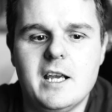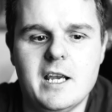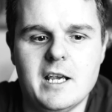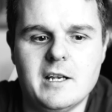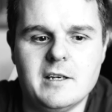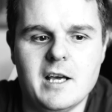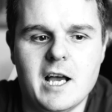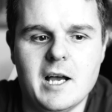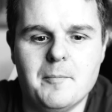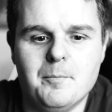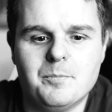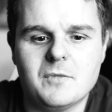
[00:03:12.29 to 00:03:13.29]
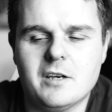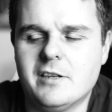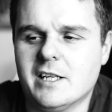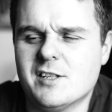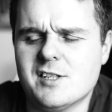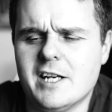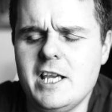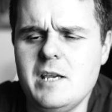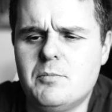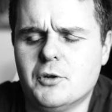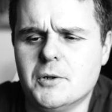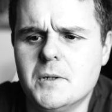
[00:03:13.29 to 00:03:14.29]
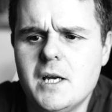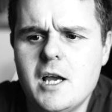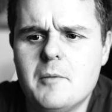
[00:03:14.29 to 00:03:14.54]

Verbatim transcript: in, um, I think it's in Hebrew.